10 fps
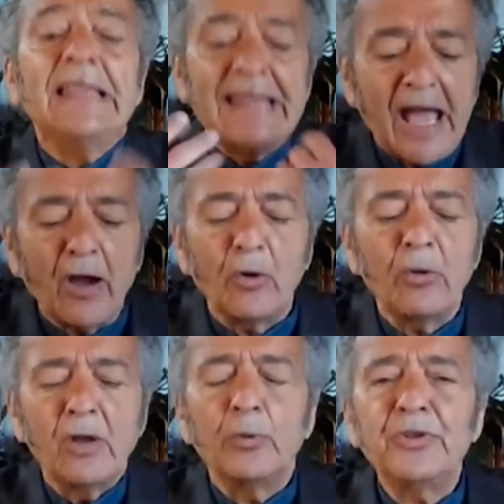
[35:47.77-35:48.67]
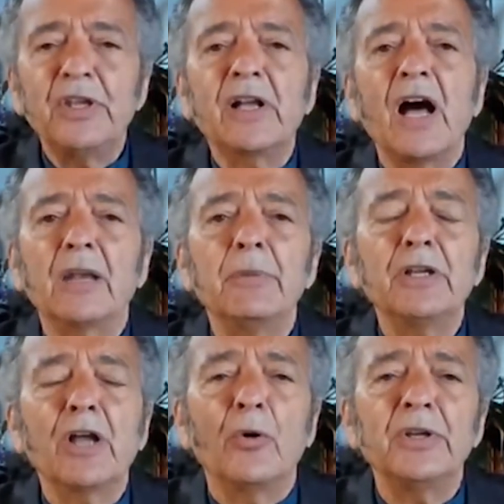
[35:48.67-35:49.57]
now with the economy
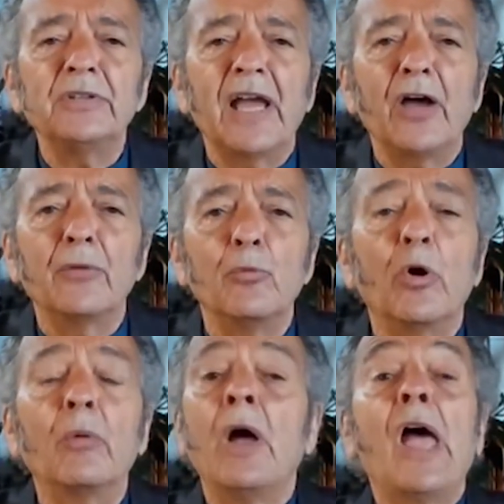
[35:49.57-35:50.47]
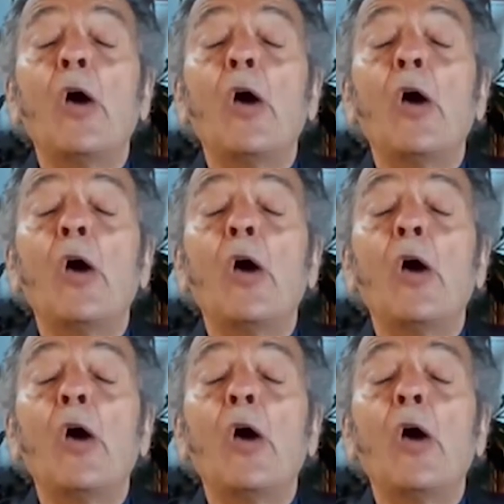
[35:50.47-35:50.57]
going down more,